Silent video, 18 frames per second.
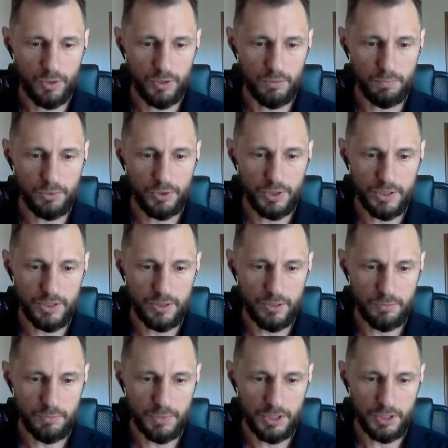pleased
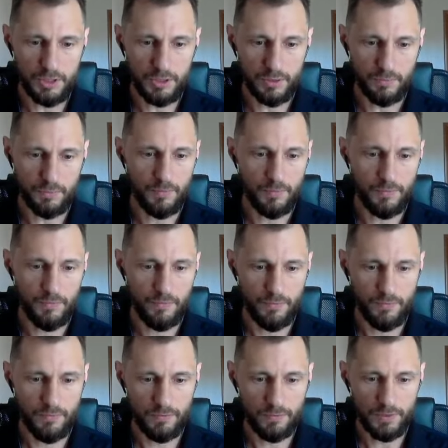to meet you
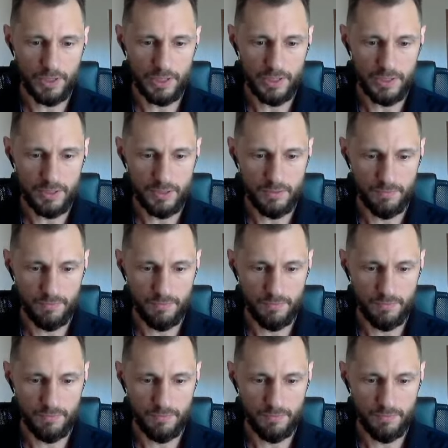phrase.